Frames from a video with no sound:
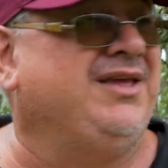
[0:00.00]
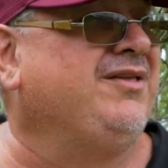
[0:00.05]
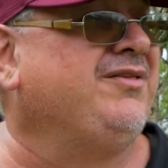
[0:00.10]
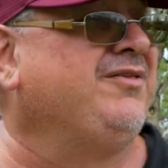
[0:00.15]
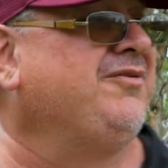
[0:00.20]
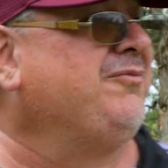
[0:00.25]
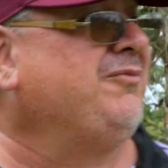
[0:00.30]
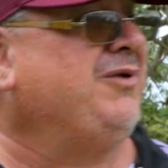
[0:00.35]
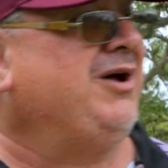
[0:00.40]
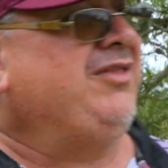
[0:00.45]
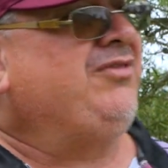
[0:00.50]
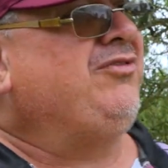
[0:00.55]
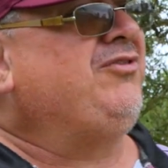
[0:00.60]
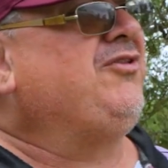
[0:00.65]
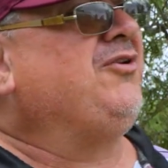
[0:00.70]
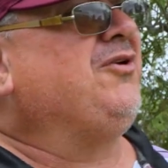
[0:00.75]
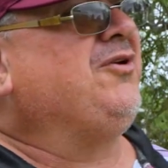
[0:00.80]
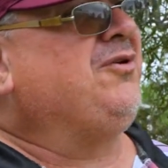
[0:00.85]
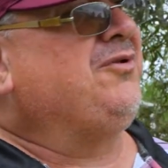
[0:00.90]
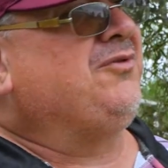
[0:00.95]
as 1,
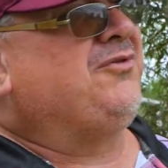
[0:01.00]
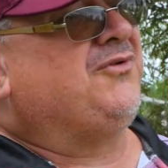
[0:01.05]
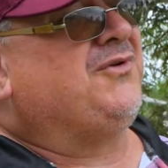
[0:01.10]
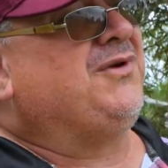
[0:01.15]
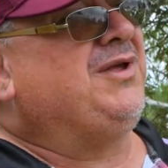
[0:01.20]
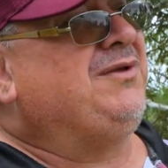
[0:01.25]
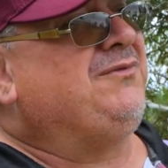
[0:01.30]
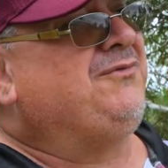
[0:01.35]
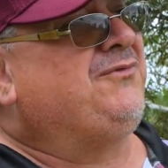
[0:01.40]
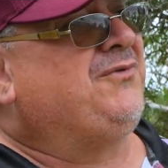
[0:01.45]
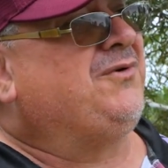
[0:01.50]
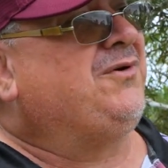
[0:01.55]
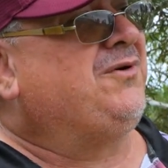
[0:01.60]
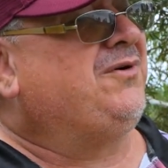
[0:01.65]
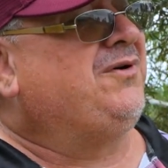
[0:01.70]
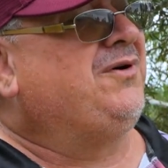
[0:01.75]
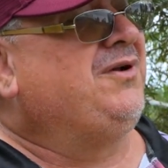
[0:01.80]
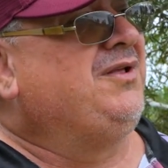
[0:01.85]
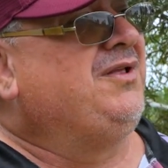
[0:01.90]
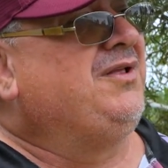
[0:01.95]
2, 3,
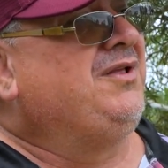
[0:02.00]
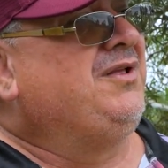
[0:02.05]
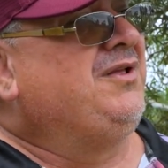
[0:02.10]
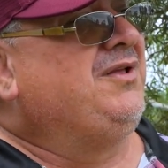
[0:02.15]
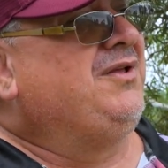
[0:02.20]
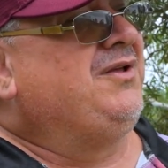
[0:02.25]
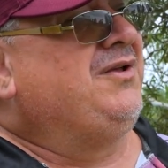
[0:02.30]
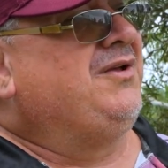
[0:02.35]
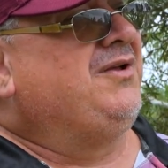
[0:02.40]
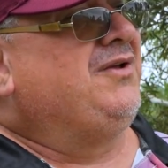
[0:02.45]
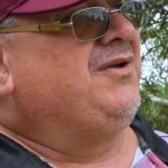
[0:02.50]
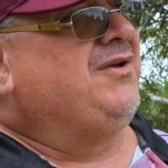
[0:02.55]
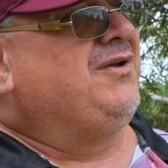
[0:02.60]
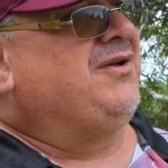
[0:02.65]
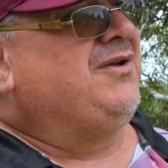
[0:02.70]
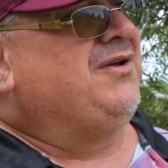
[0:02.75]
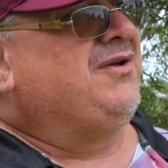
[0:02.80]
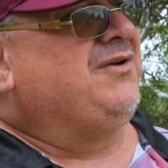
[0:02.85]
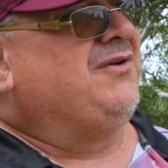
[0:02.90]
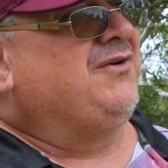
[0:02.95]
4,
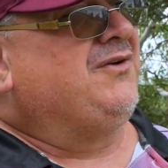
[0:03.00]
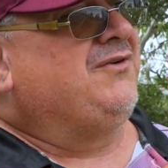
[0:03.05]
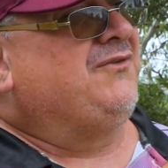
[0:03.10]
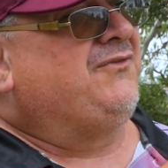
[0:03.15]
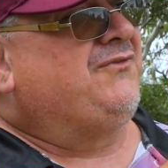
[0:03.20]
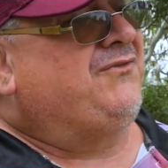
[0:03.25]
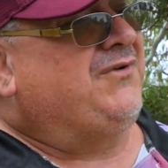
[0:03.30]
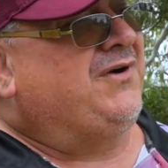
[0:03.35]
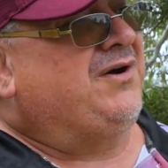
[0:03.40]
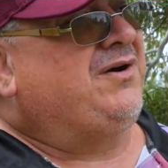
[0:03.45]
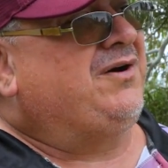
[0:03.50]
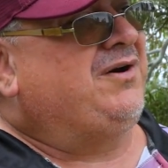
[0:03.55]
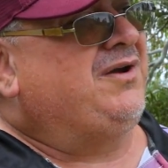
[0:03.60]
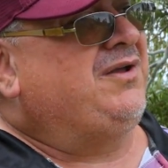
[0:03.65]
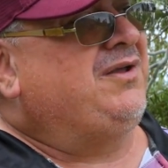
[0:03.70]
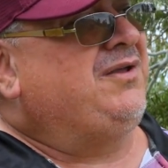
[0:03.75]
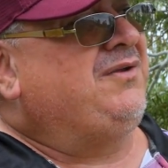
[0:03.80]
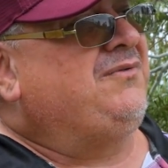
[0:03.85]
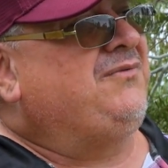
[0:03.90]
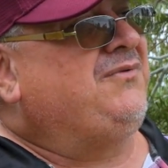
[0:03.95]

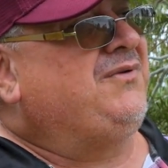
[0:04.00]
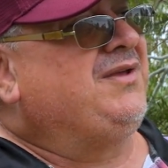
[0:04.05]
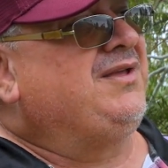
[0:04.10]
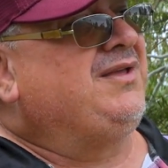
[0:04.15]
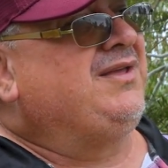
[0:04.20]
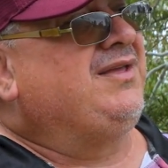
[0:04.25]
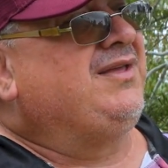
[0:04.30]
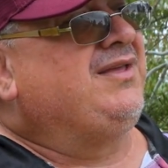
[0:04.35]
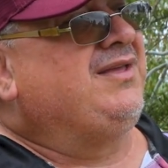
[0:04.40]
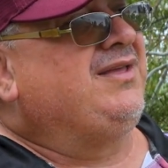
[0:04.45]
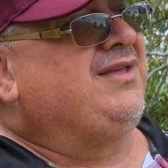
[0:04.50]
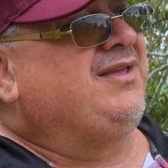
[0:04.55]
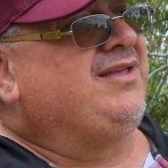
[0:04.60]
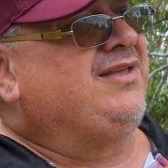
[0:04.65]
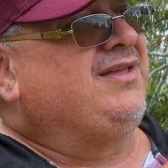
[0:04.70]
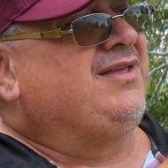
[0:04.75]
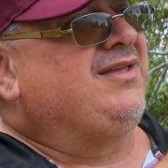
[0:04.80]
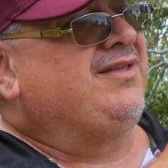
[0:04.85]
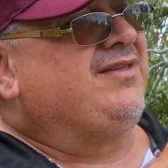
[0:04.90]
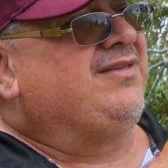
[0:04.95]
5,
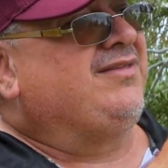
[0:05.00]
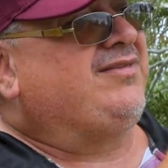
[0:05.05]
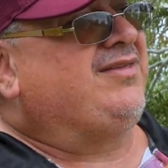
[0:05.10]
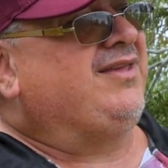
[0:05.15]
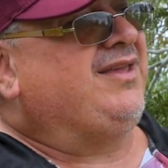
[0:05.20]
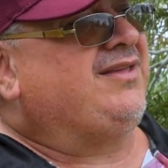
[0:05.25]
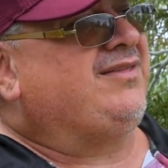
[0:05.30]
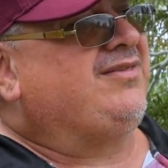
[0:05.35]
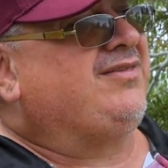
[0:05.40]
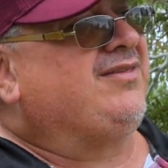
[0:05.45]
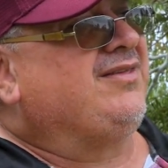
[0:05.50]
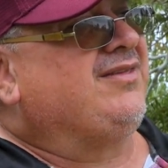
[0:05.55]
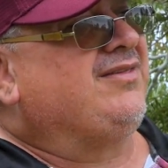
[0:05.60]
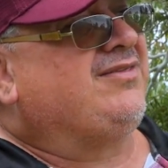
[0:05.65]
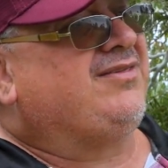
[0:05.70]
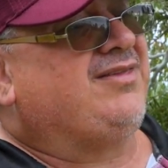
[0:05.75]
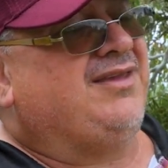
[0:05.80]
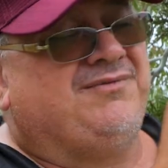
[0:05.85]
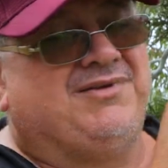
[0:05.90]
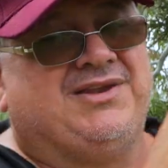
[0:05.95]
6,
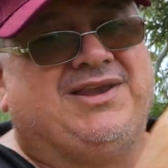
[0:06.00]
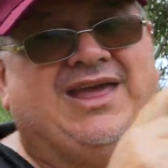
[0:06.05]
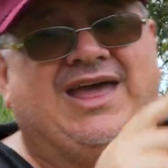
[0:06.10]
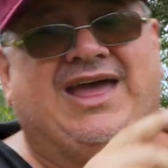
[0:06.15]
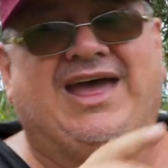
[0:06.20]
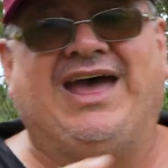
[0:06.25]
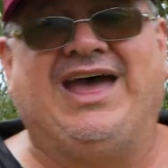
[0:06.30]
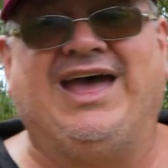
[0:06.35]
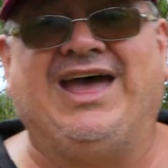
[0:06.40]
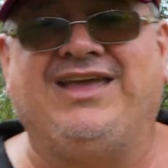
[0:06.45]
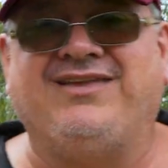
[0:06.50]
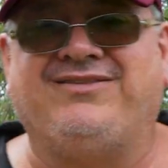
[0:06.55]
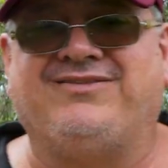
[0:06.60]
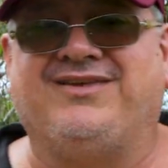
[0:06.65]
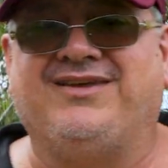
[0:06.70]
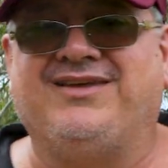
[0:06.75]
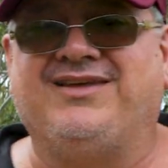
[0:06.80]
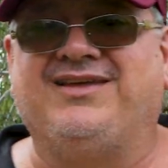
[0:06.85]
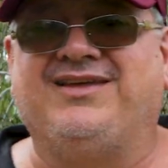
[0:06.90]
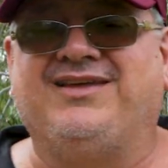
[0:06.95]
7,
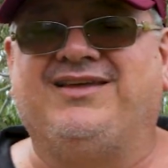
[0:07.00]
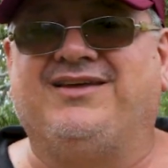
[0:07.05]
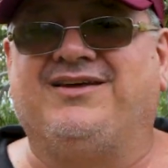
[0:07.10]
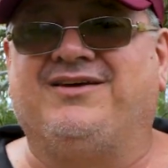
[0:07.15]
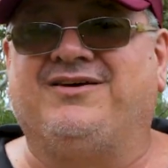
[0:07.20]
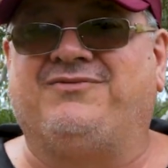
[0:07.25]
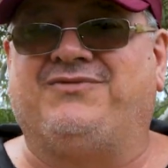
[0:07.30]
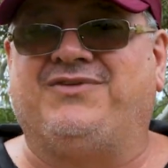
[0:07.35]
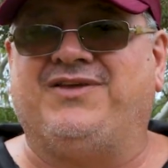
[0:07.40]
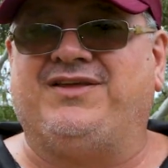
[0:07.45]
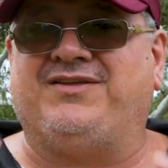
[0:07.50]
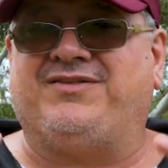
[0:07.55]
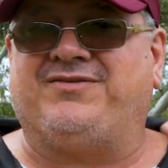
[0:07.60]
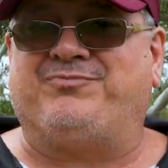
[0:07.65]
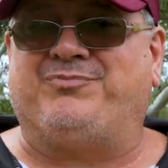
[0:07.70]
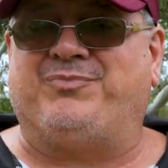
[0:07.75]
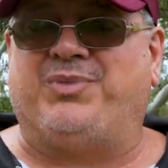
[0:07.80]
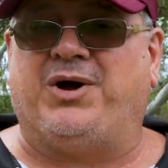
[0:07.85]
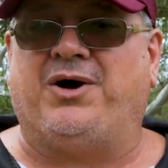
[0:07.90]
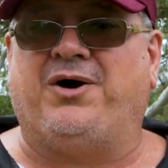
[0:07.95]
8 of these
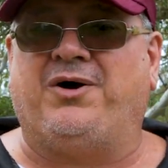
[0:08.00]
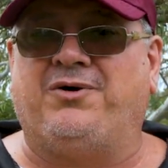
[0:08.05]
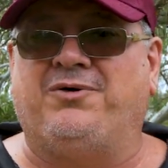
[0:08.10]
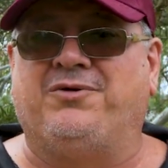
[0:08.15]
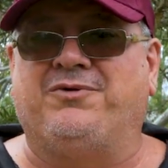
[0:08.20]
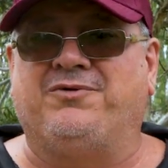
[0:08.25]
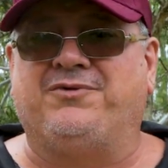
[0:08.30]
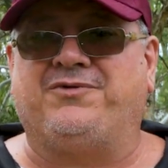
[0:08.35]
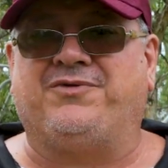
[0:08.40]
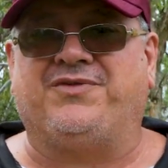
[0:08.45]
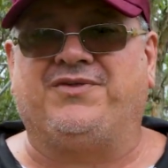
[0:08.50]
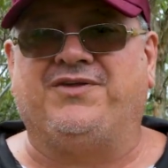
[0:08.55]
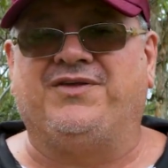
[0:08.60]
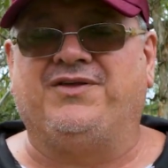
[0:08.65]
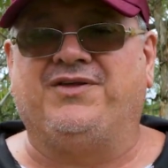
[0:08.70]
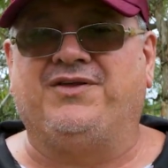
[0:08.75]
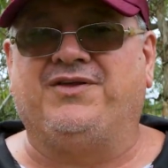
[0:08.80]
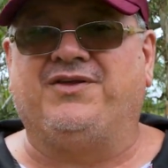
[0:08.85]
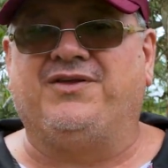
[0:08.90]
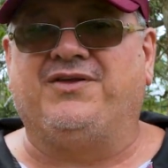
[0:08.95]
poles
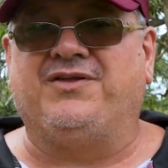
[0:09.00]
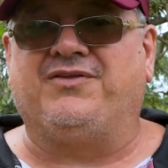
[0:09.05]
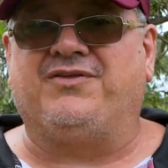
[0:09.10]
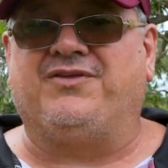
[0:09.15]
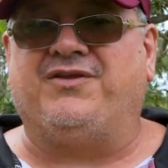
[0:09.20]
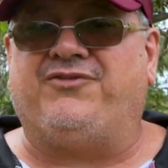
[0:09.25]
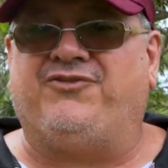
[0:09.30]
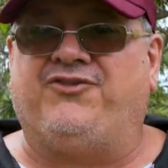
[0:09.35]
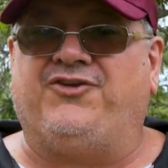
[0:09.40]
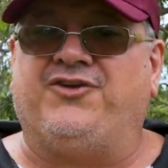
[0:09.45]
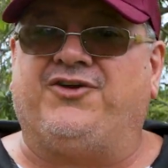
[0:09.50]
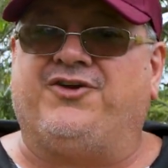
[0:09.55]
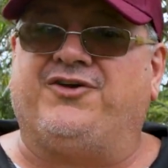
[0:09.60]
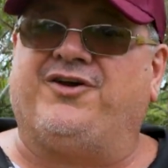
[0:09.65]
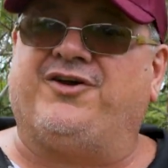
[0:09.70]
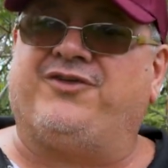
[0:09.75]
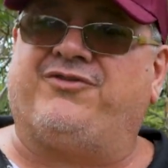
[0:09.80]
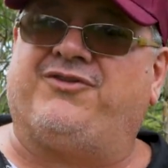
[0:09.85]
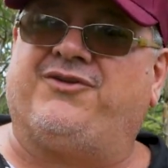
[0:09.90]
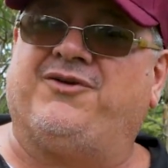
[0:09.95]
that you've
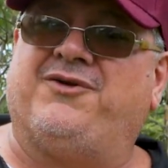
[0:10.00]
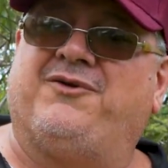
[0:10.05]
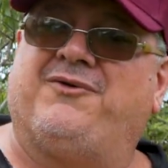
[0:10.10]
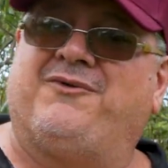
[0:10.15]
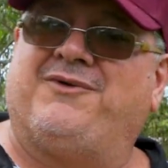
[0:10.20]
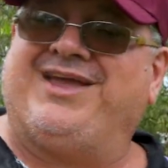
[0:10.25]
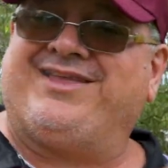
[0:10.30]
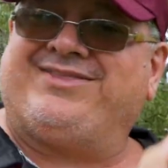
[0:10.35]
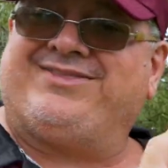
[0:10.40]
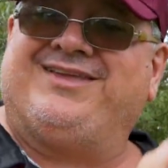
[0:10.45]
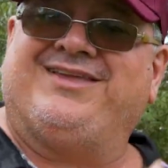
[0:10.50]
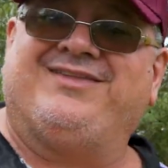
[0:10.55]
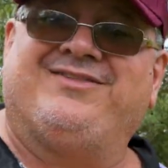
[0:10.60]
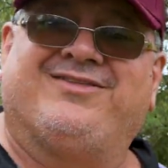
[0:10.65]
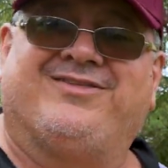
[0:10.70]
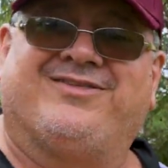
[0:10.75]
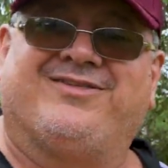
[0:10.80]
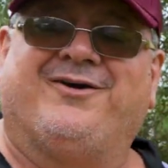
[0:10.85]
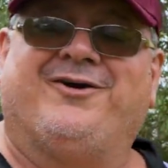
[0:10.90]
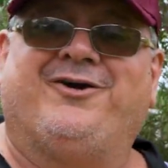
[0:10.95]
got to erect
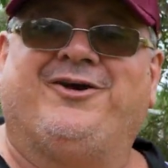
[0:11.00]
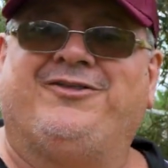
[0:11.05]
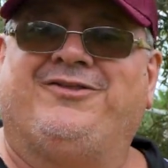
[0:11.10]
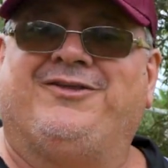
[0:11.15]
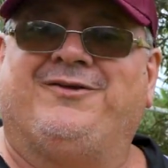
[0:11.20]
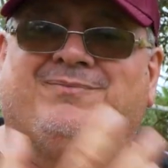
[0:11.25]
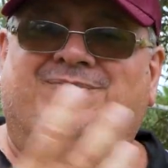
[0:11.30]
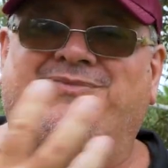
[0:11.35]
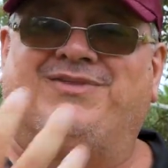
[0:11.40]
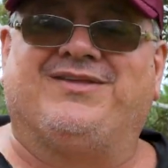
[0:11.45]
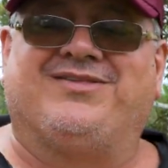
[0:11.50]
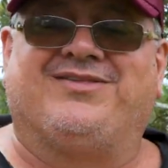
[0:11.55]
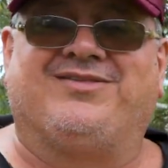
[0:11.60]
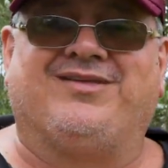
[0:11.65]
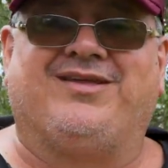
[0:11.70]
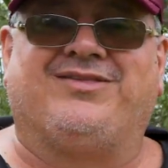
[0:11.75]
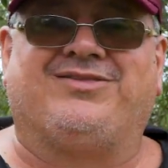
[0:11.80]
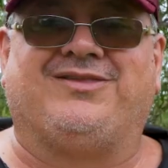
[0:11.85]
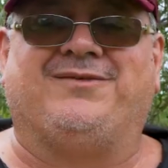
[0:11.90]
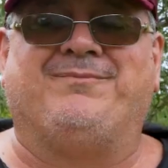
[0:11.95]
inside them to
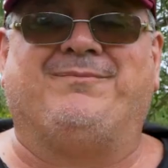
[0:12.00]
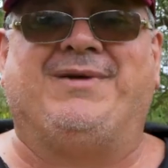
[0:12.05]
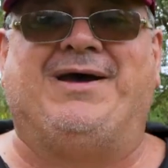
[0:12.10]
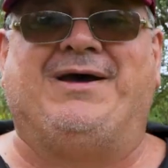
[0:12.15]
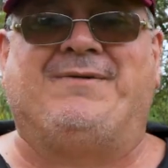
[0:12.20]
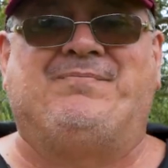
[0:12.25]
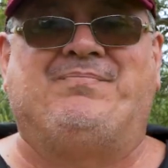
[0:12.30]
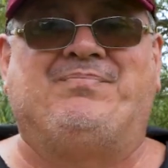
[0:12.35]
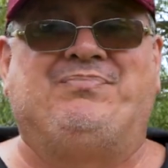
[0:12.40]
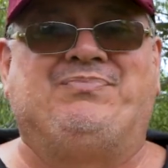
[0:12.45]
set them up.